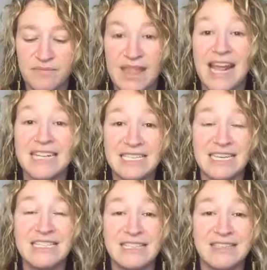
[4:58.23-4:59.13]
that I
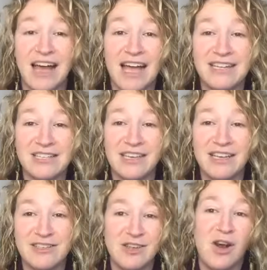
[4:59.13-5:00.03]
did decide to,
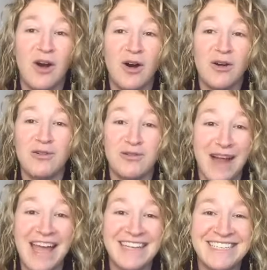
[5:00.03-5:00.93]
to call
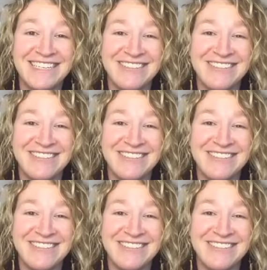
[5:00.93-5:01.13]
red.